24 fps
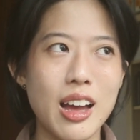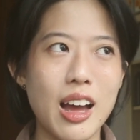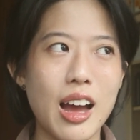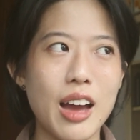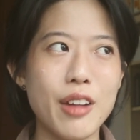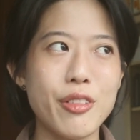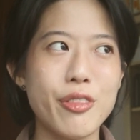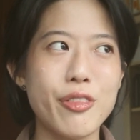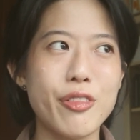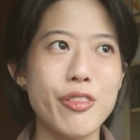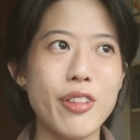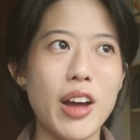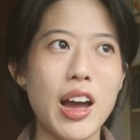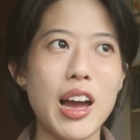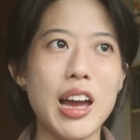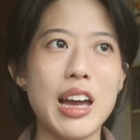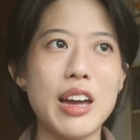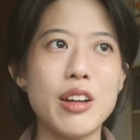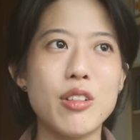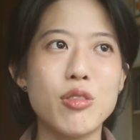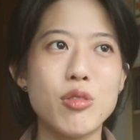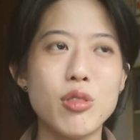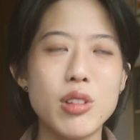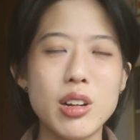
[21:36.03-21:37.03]

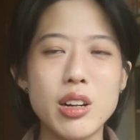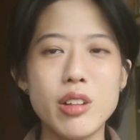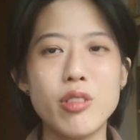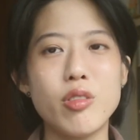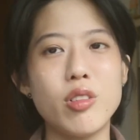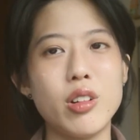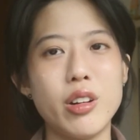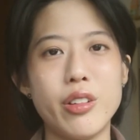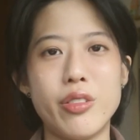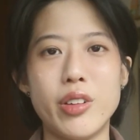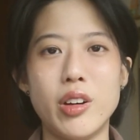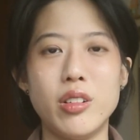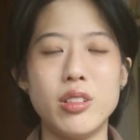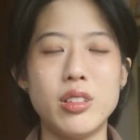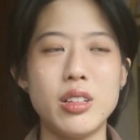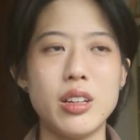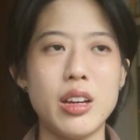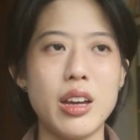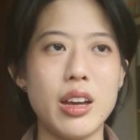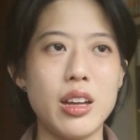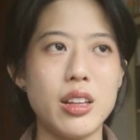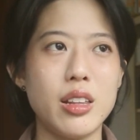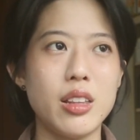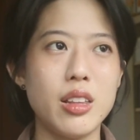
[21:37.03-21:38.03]
I really, really felt
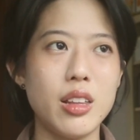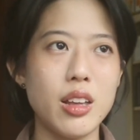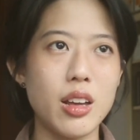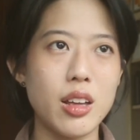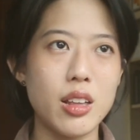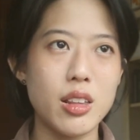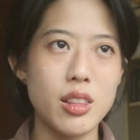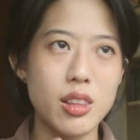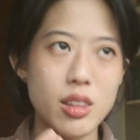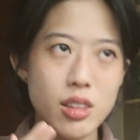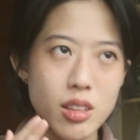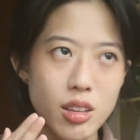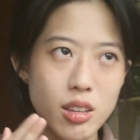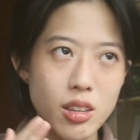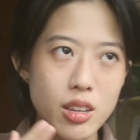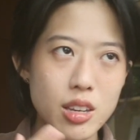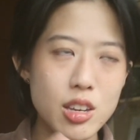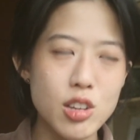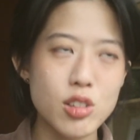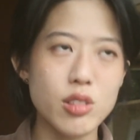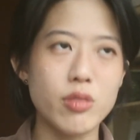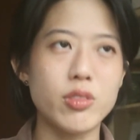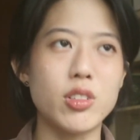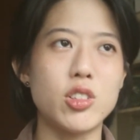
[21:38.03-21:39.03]
it, and
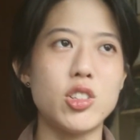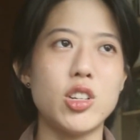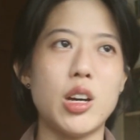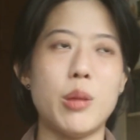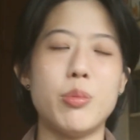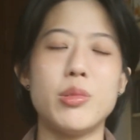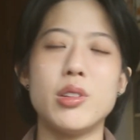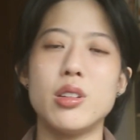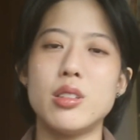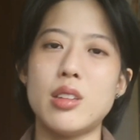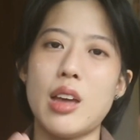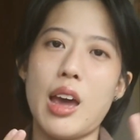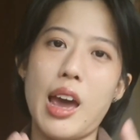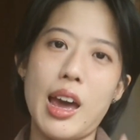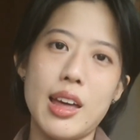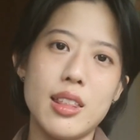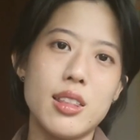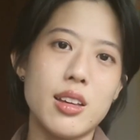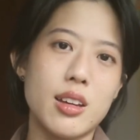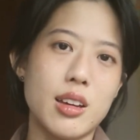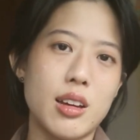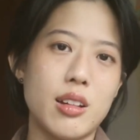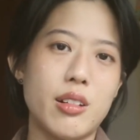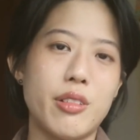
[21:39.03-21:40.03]
each of the chapters had
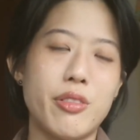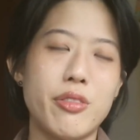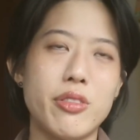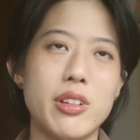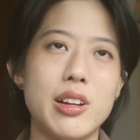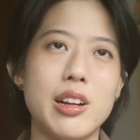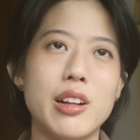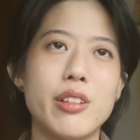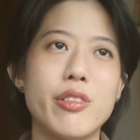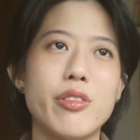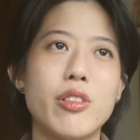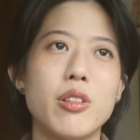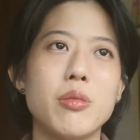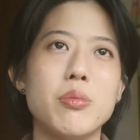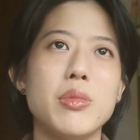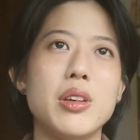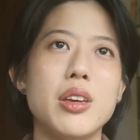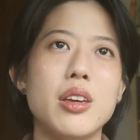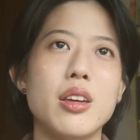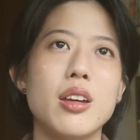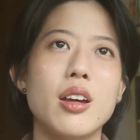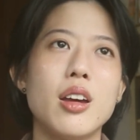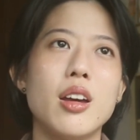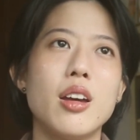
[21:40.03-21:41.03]
that kind of feeling for
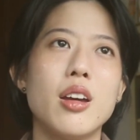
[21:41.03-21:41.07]
me,